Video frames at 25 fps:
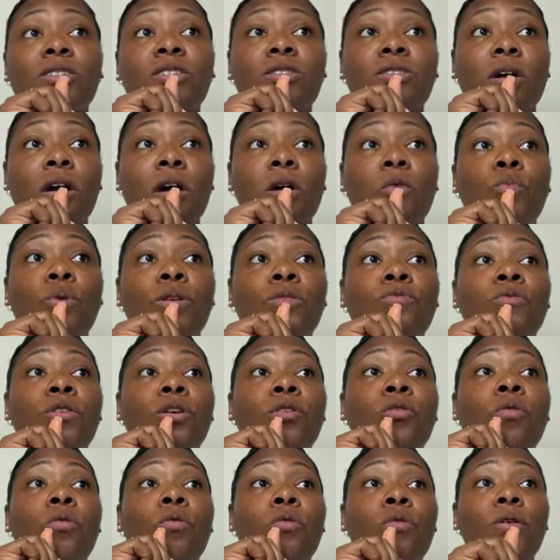all start with
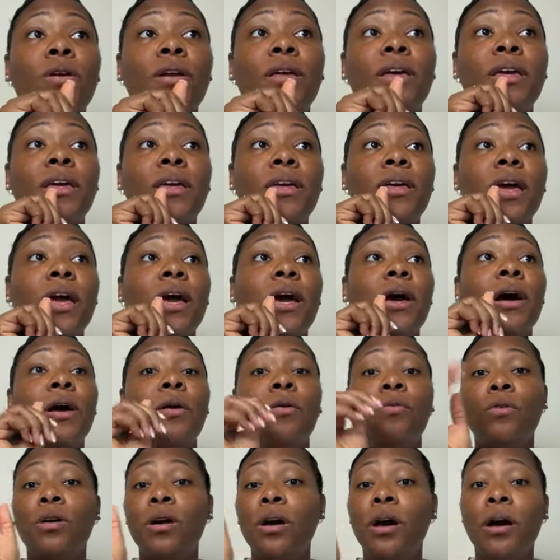recording
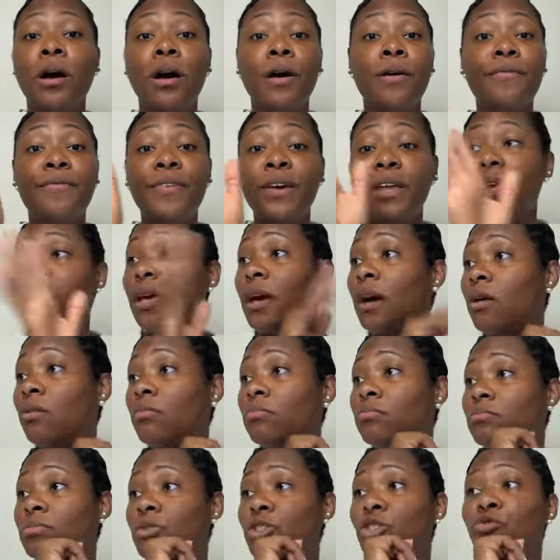a
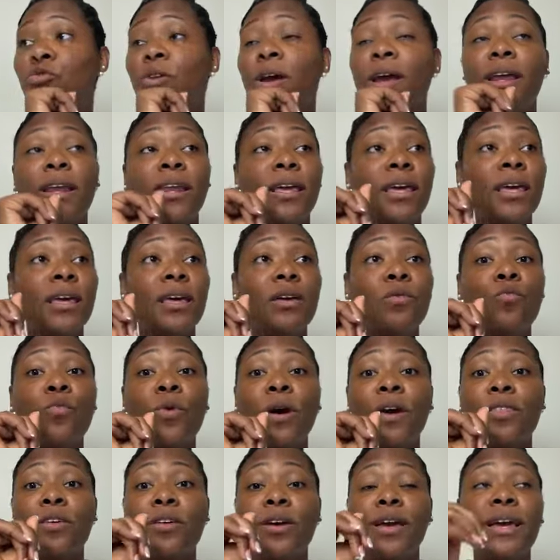video,
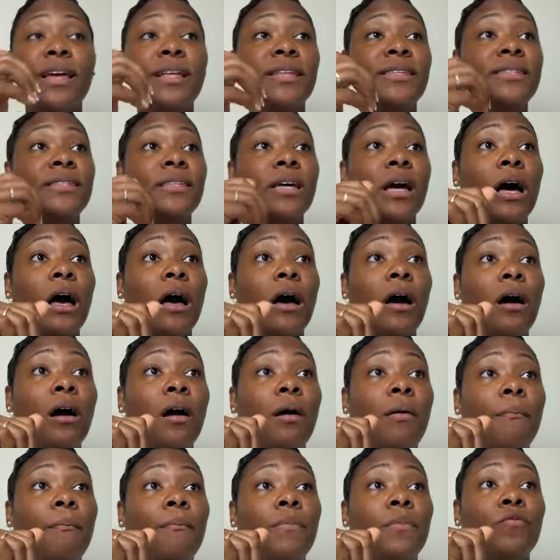training, whether it's,
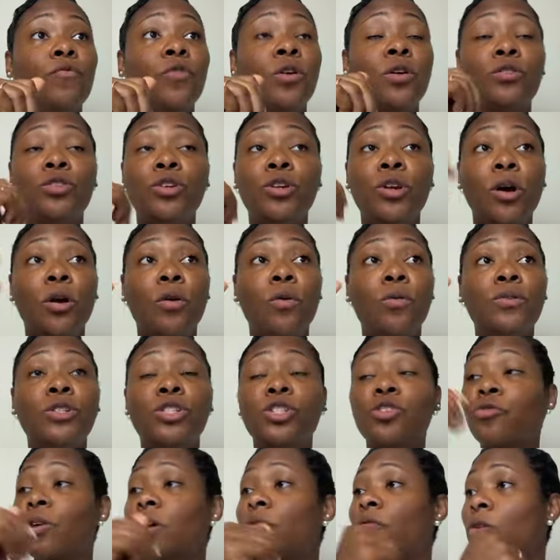
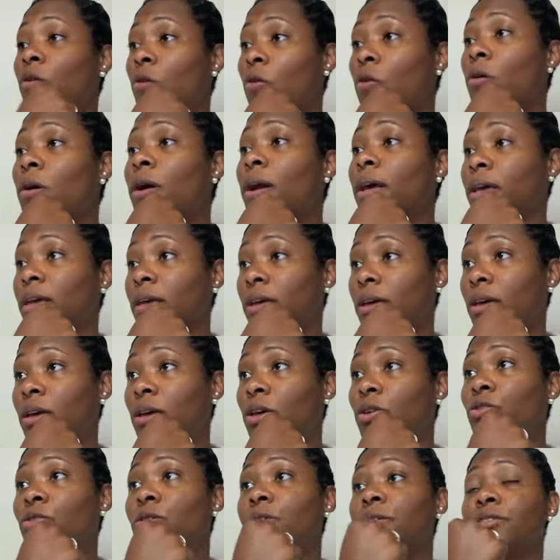screen recording.
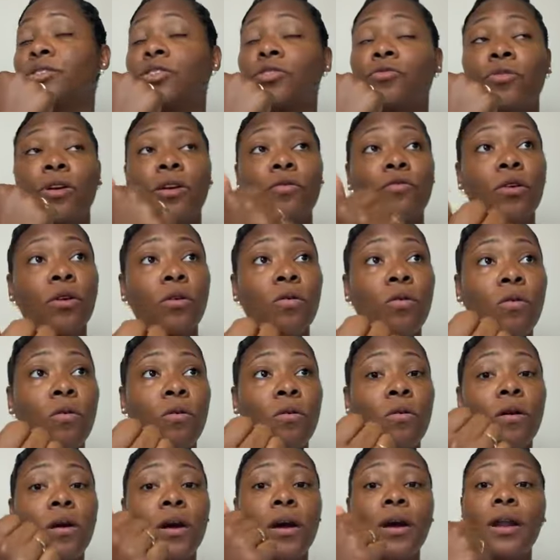You can screen
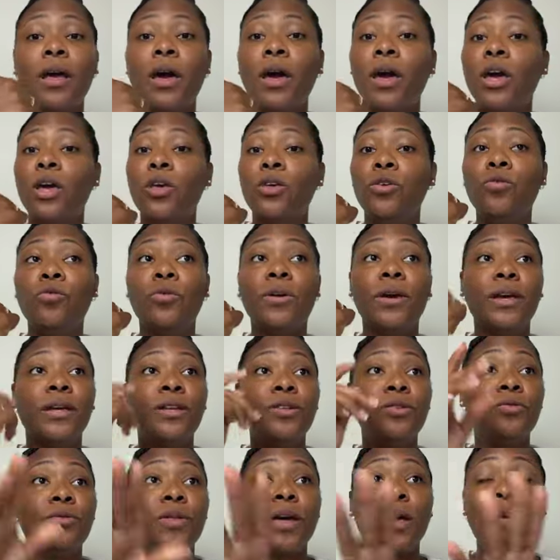record. You
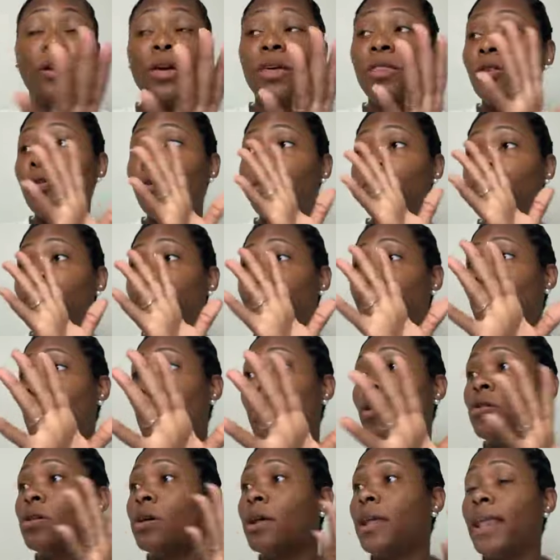can do that either on your
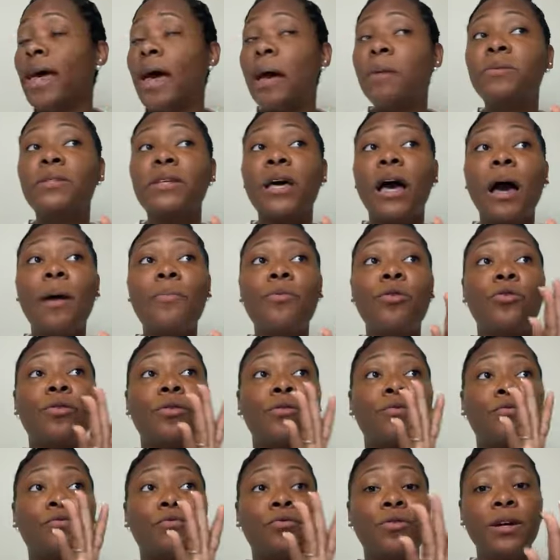phone, your laptop.
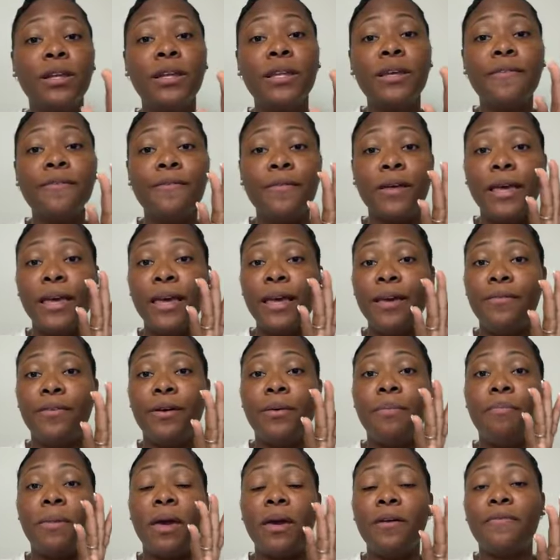You can really
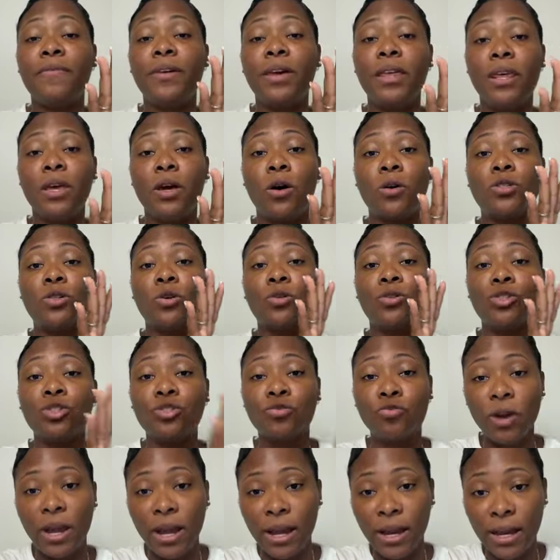even make videos on
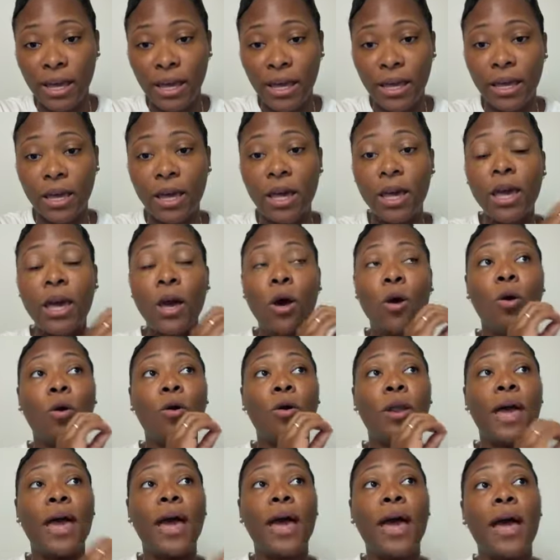training
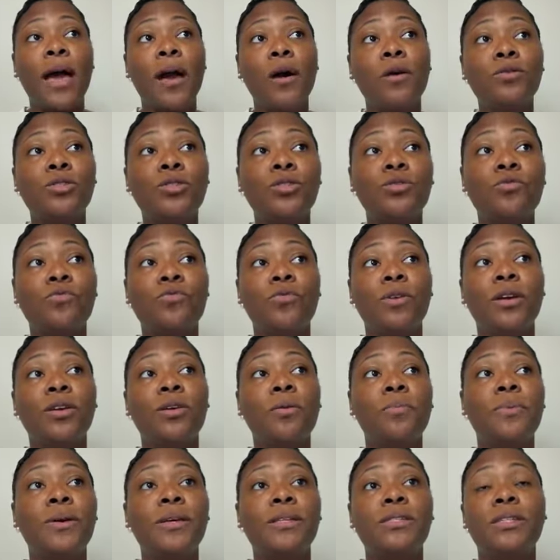on how to
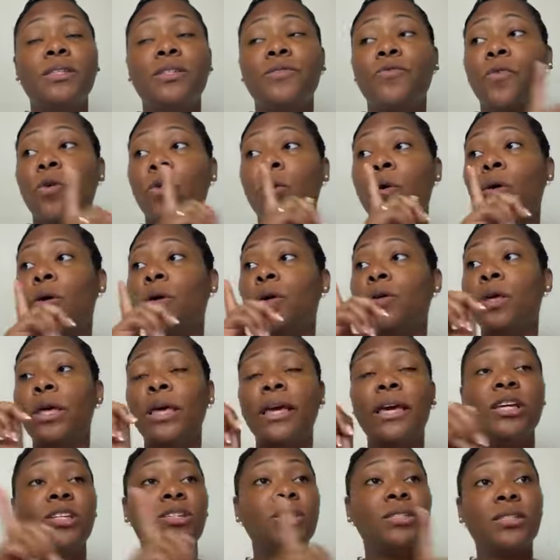run your business for
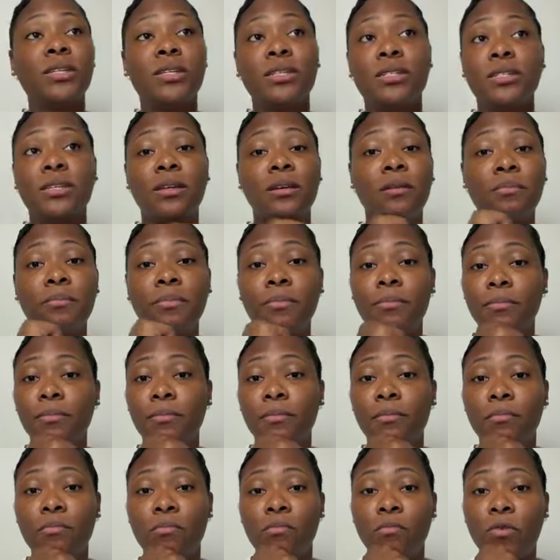each system,
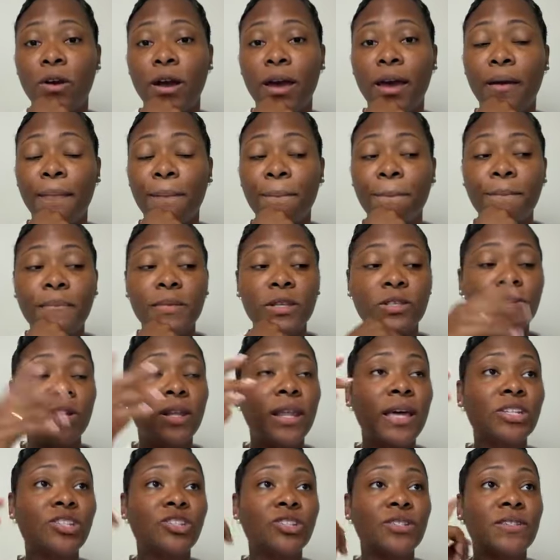right?
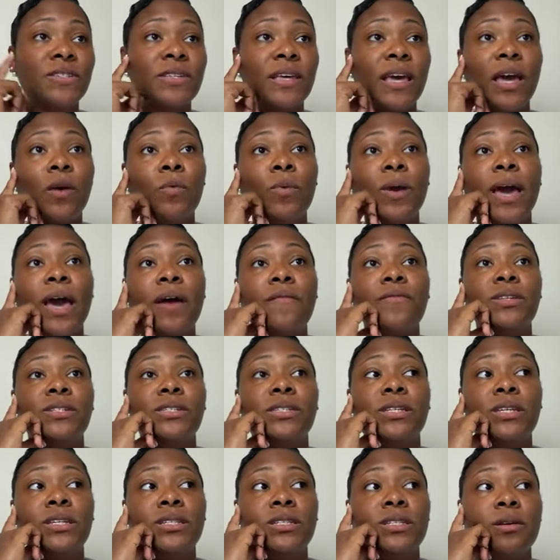So let's just say we have a
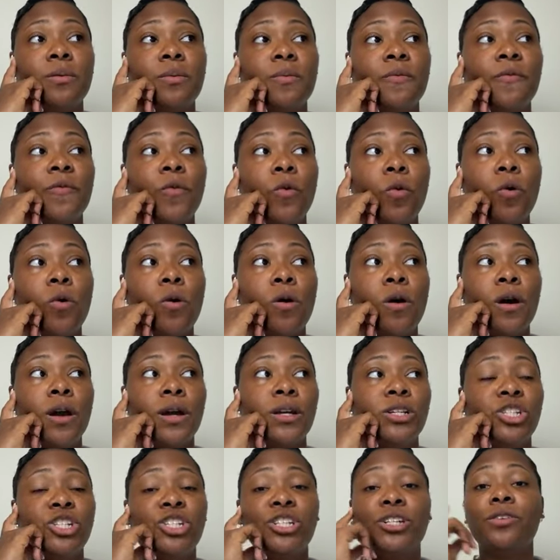system
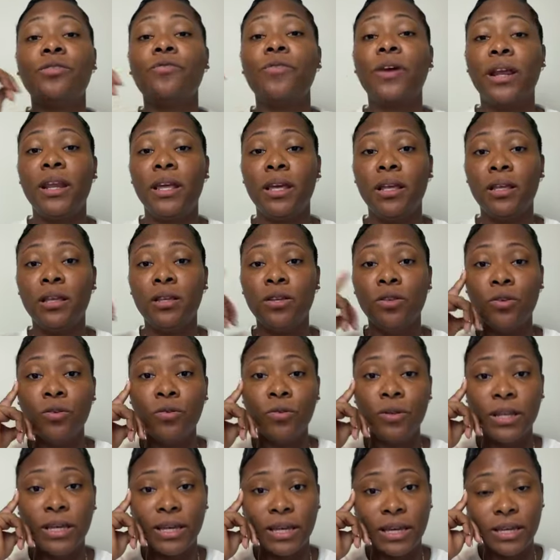for generating
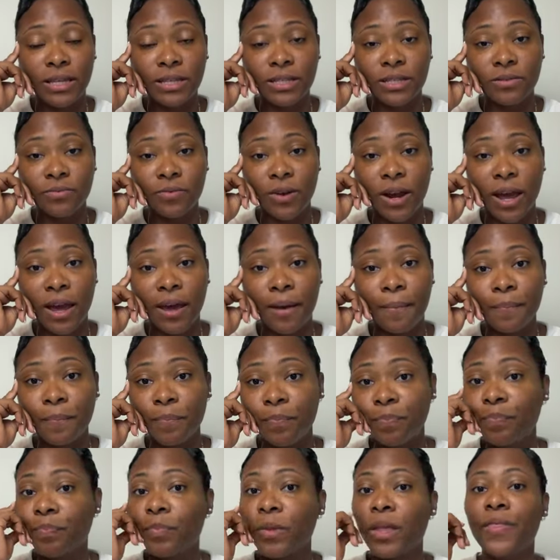new leads, right?
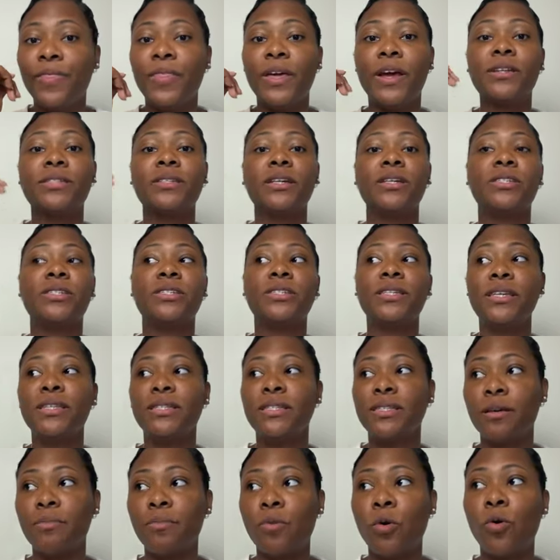There's a
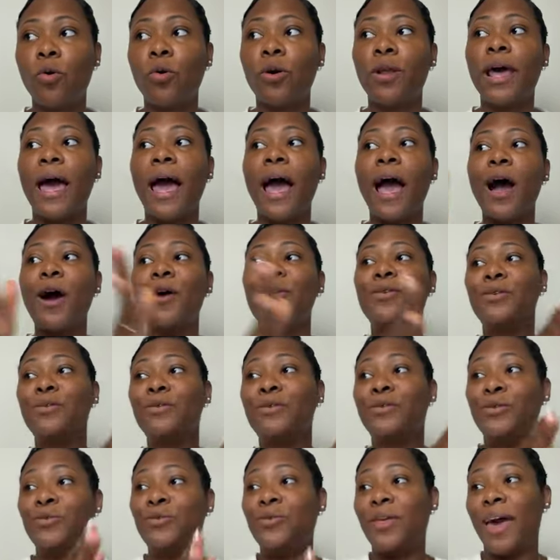system on how
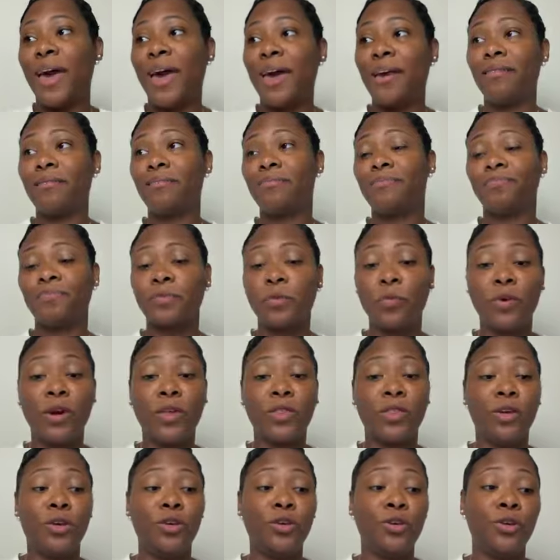you do that,
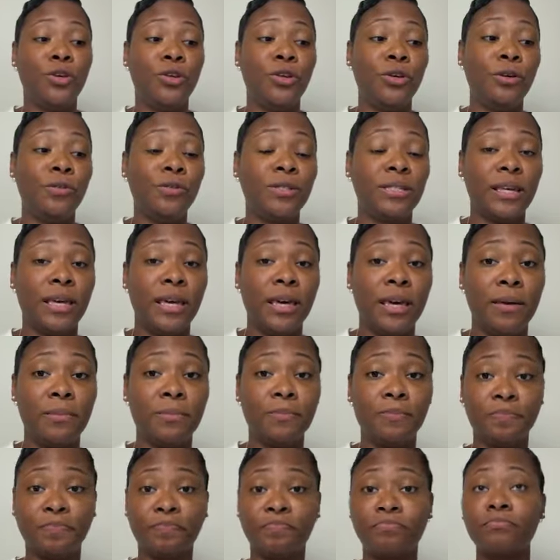whether you're
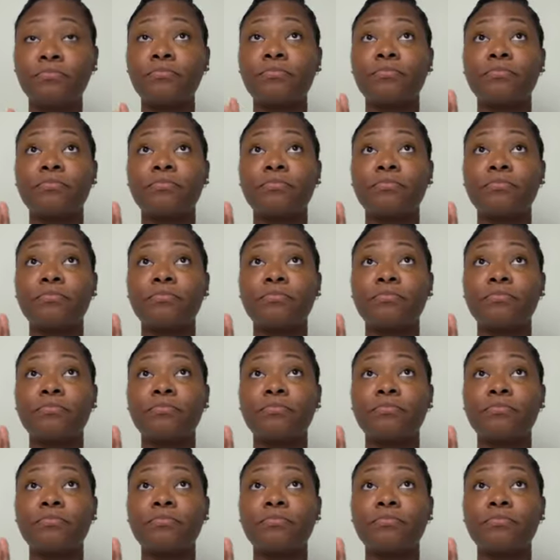using